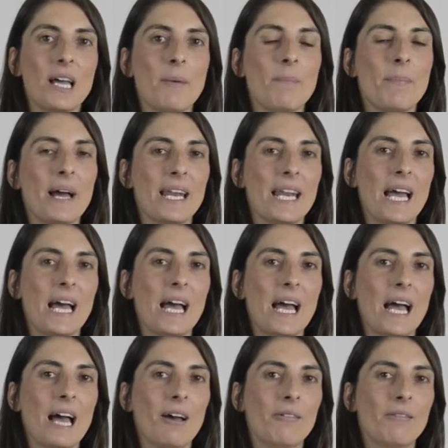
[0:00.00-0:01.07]
Okay,
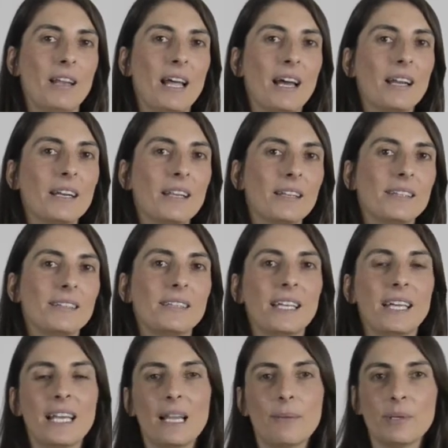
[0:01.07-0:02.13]
let's see the
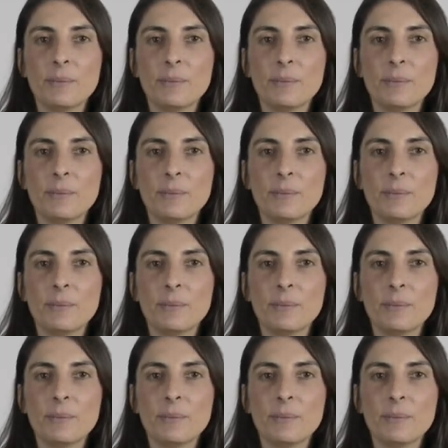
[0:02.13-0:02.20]
difference